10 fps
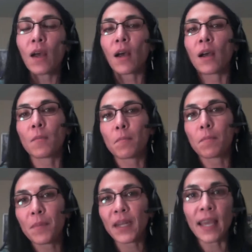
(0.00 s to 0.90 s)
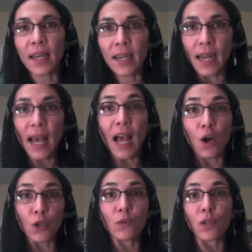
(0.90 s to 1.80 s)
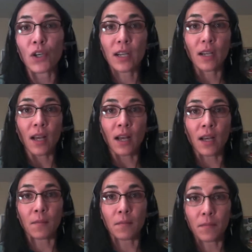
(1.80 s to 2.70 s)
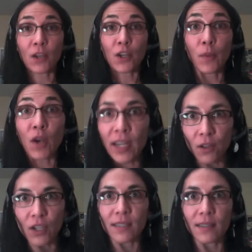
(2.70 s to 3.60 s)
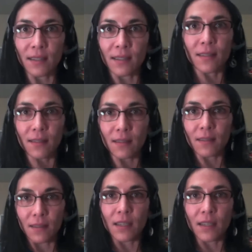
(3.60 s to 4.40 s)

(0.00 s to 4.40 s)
But again, how you look, how your body looks is